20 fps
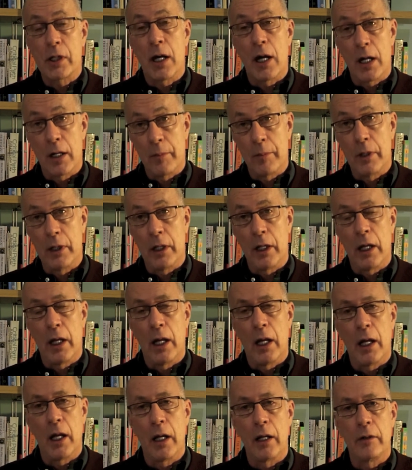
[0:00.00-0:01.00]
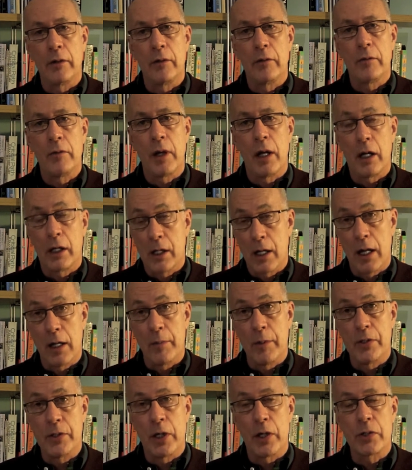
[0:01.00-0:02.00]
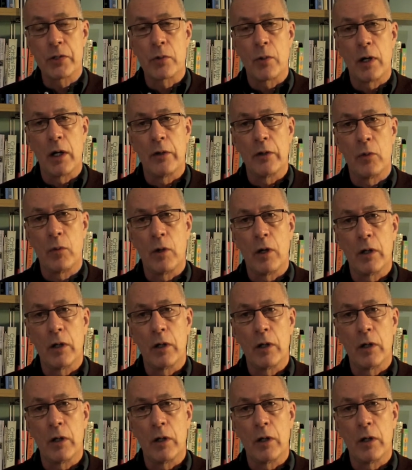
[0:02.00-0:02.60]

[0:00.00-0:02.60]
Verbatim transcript: economy and economies elsewhere in the